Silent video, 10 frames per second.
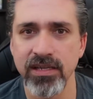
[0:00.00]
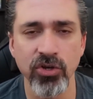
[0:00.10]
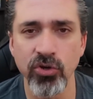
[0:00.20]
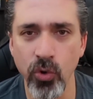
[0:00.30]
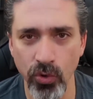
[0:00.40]

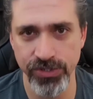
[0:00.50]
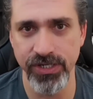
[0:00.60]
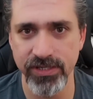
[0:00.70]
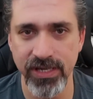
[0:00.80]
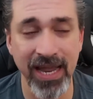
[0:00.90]

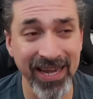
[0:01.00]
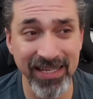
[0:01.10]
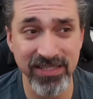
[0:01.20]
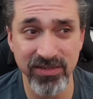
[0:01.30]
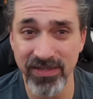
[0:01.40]
gorgeous, and
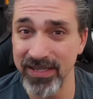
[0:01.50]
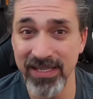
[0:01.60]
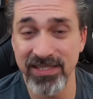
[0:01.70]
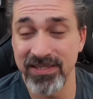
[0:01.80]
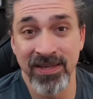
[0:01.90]

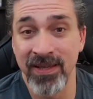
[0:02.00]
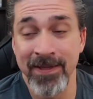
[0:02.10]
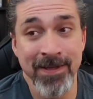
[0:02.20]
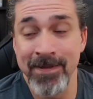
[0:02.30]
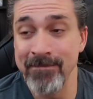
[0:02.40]
it's
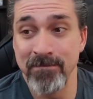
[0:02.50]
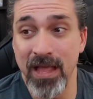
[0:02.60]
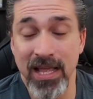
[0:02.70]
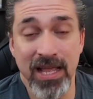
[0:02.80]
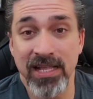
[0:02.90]

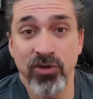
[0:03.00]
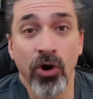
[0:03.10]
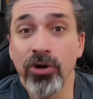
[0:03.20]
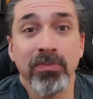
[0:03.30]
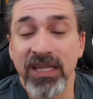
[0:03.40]

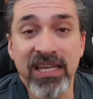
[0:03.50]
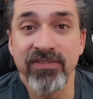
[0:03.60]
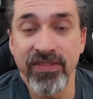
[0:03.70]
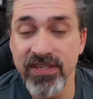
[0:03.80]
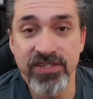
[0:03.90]
hard to believe
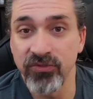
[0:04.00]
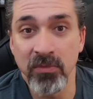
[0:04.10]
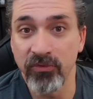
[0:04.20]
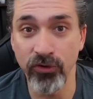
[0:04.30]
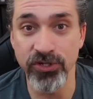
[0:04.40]
that this is
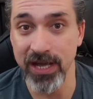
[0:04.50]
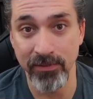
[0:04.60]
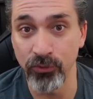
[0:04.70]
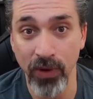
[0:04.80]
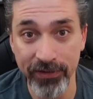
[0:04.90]
from a first time
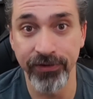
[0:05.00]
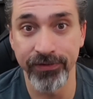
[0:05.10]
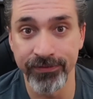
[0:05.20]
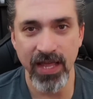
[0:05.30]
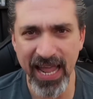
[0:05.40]
director.
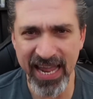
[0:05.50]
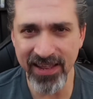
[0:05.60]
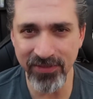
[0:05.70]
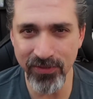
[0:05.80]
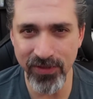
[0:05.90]

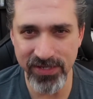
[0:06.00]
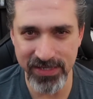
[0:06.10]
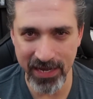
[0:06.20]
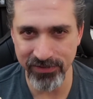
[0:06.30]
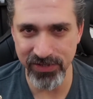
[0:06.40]
And the
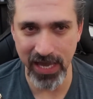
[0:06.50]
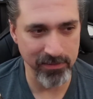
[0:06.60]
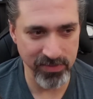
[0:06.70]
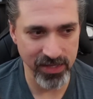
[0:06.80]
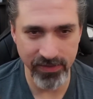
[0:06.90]
soundscape,
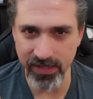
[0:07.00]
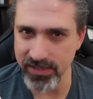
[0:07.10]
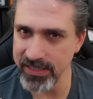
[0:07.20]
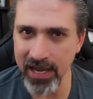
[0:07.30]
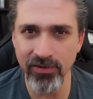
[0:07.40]
the
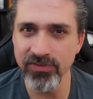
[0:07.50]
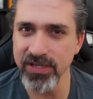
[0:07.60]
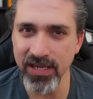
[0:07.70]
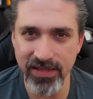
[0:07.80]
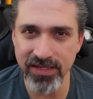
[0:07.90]
sounds
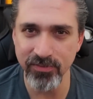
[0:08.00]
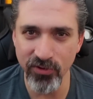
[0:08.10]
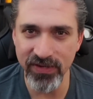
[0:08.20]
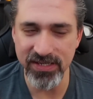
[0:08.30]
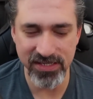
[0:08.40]
in this
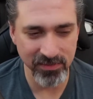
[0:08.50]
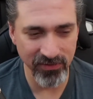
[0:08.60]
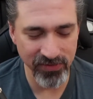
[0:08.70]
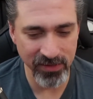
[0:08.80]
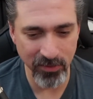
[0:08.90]
movie, some
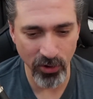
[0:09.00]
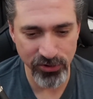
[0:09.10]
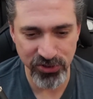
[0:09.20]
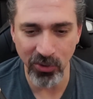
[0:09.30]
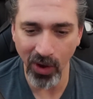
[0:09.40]
of them are
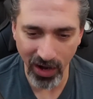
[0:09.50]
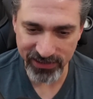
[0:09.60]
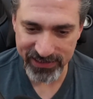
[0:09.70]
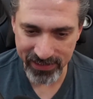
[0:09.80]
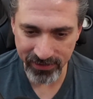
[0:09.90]
so
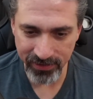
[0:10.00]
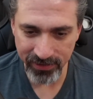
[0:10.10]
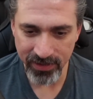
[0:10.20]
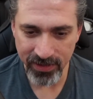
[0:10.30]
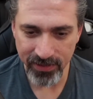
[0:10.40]
haunting
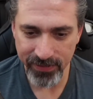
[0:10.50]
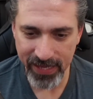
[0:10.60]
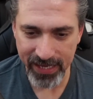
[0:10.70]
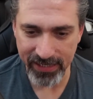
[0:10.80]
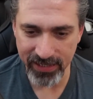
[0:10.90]

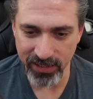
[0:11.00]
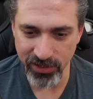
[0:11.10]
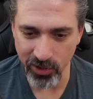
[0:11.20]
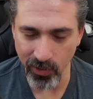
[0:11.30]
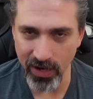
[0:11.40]
that
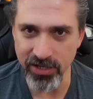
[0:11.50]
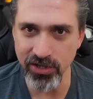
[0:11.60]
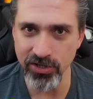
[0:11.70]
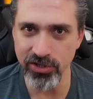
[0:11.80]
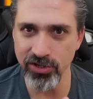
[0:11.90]

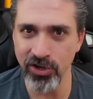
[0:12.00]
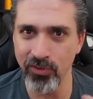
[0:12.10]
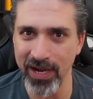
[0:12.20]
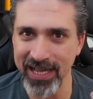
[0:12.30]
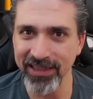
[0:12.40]

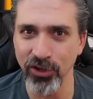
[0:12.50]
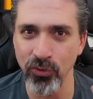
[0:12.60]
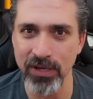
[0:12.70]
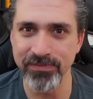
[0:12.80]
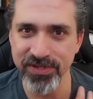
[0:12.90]
I got the
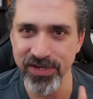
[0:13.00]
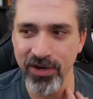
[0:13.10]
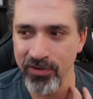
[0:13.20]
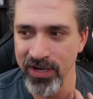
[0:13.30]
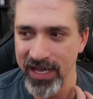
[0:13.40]
creeps.
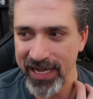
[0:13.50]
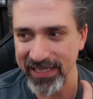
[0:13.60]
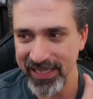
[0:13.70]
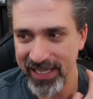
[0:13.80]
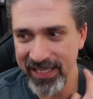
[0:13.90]
I
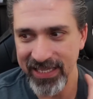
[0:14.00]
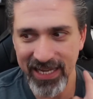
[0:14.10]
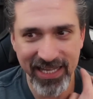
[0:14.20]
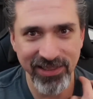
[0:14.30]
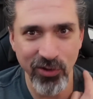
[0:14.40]
got
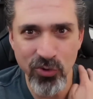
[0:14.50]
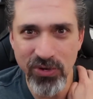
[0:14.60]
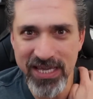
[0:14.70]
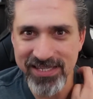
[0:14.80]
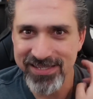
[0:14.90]
the
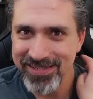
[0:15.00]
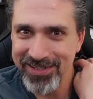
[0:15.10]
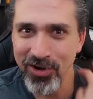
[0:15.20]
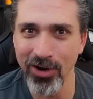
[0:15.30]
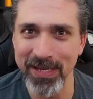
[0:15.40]
oogies.
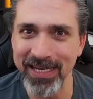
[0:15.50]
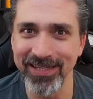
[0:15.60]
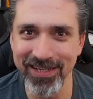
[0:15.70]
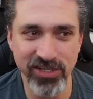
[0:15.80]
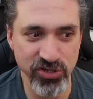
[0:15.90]
You know what I mean?
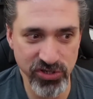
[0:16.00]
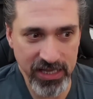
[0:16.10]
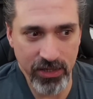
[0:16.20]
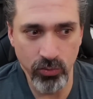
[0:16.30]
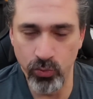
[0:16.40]
It's just
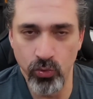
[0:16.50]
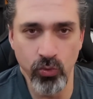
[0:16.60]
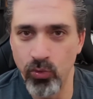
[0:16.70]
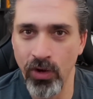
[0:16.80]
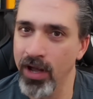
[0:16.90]
like,
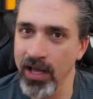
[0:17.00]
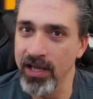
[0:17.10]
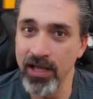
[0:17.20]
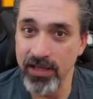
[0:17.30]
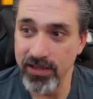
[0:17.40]
whoo.
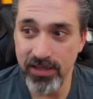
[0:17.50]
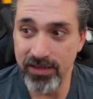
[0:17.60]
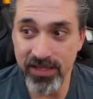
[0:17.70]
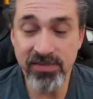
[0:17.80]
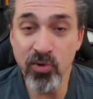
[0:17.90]

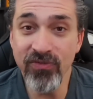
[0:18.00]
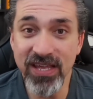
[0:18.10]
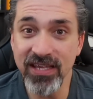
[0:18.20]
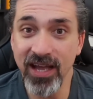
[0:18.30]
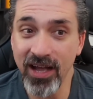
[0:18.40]
This
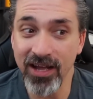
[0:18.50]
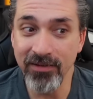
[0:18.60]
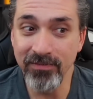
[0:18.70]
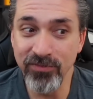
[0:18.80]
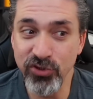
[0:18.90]
movie
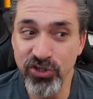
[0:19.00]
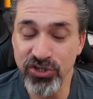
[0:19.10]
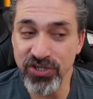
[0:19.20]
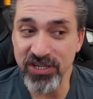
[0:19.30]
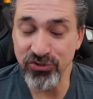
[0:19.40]

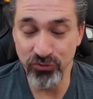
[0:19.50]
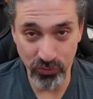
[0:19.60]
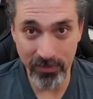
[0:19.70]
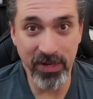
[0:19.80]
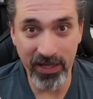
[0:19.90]
just is
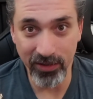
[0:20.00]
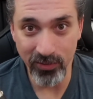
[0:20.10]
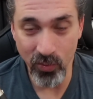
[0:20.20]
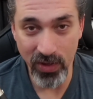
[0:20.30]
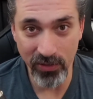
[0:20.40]
dripping
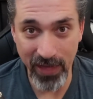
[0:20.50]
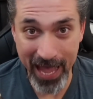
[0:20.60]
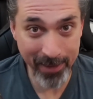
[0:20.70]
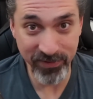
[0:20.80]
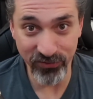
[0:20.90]
with
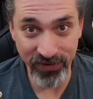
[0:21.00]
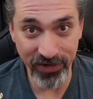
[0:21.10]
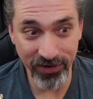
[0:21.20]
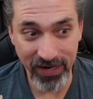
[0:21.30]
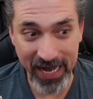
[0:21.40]

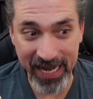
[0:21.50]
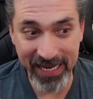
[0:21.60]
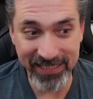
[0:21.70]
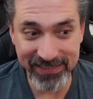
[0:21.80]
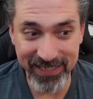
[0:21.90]
atmosphere,
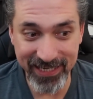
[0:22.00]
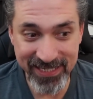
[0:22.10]
and